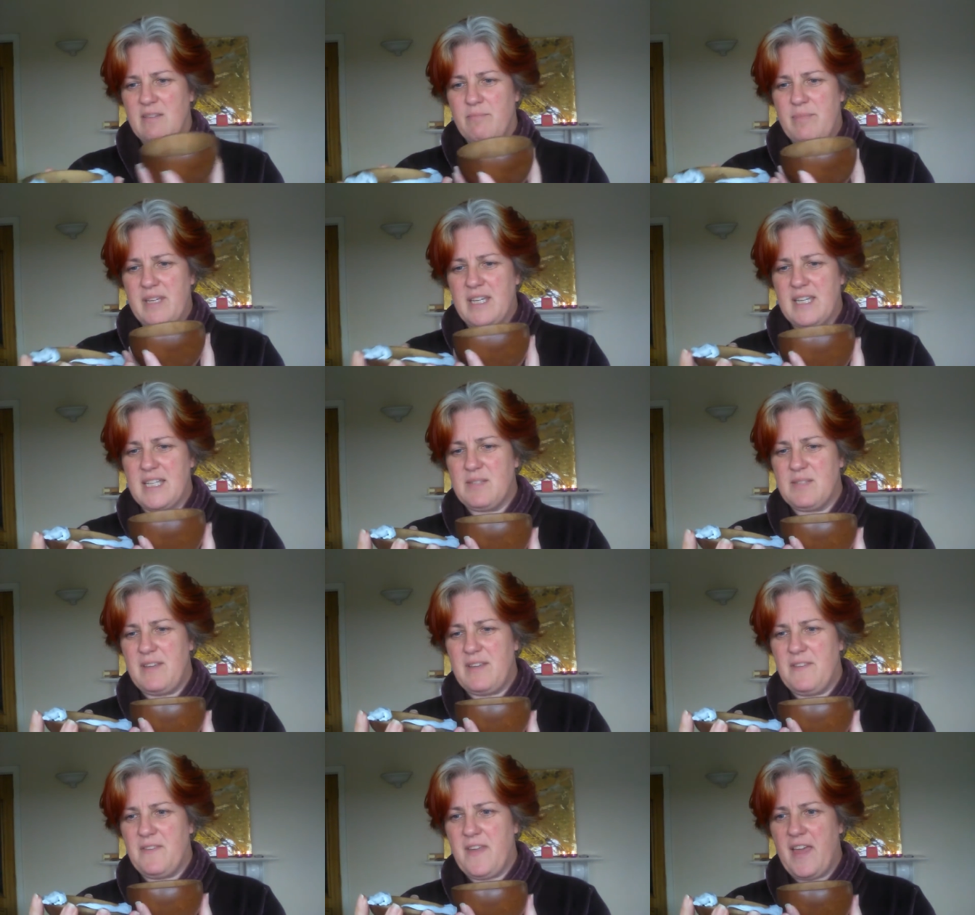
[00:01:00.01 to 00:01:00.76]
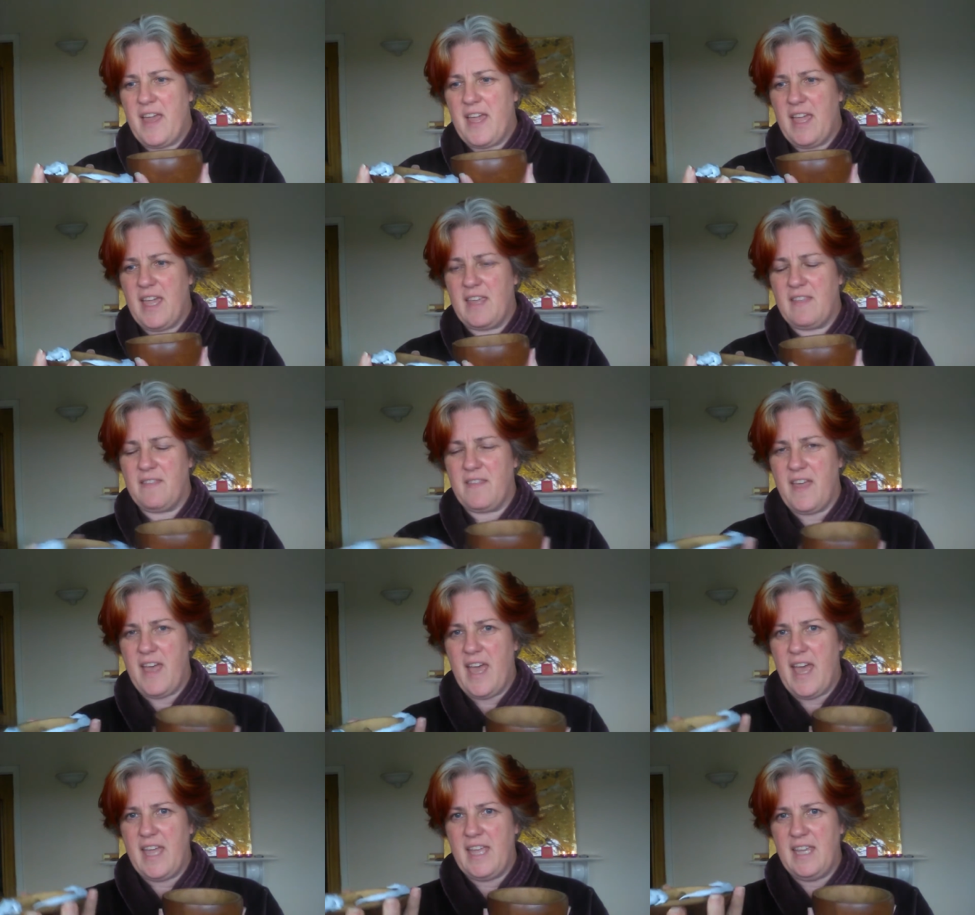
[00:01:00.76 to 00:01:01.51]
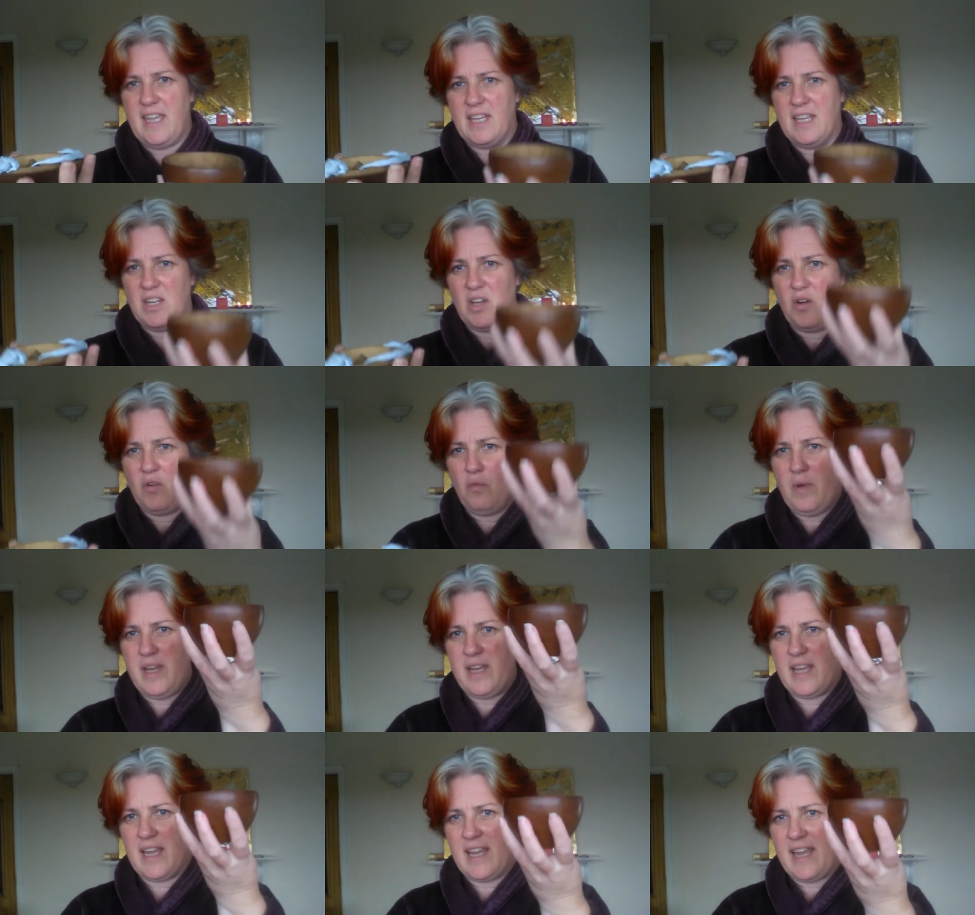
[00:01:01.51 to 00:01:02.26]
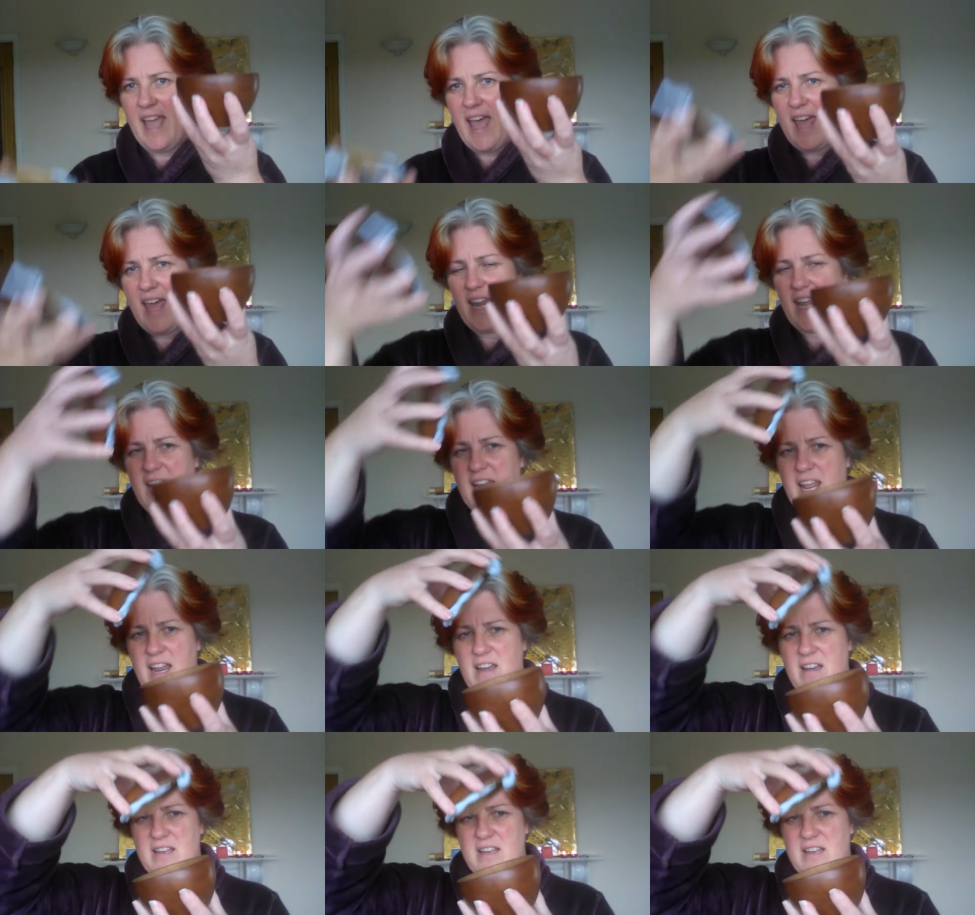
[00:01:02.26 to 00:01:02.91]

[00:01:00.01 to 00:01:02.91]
because we think that you know we can get it